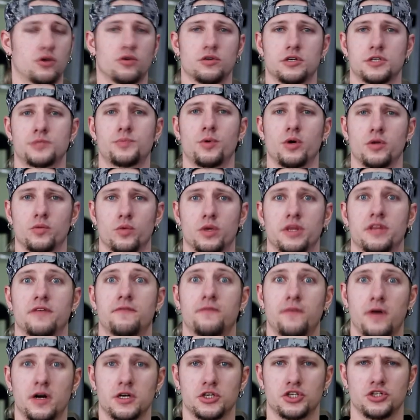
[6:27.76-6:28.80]
correspond with the
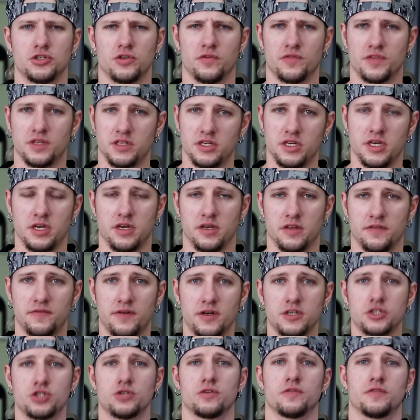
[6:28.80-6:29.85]
function of the knee. The
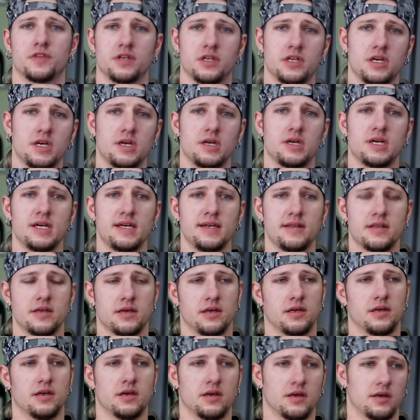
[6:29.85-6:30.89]
function of the knee,
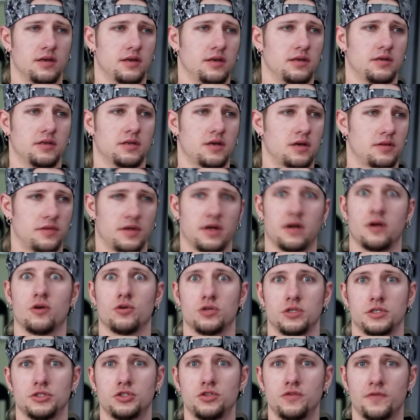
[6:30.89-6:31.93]
there are
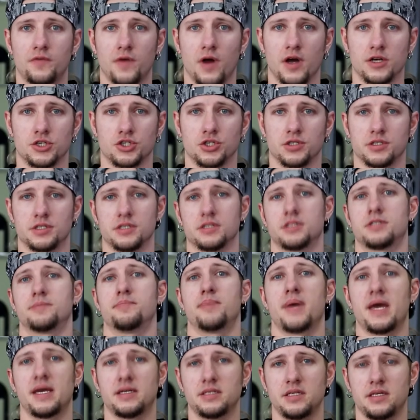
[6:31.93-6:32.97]
only two functions. It's
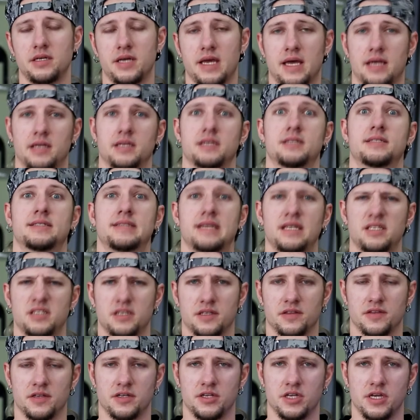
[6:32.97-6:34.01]
bending and
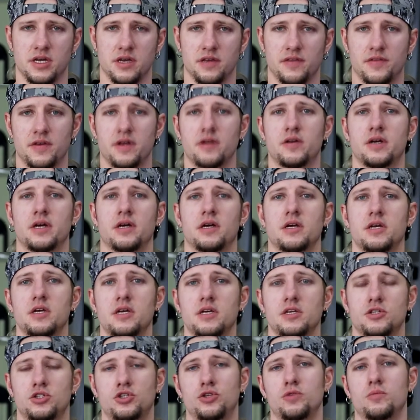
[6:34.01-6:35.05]
extending the knee. There are
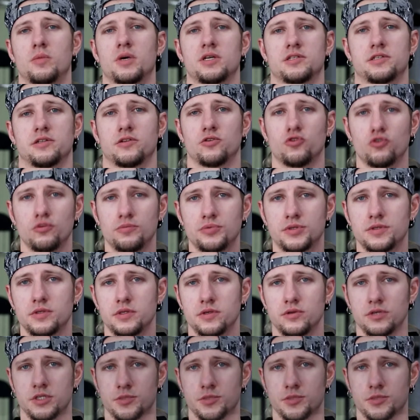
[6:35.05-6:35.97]
two muscle groups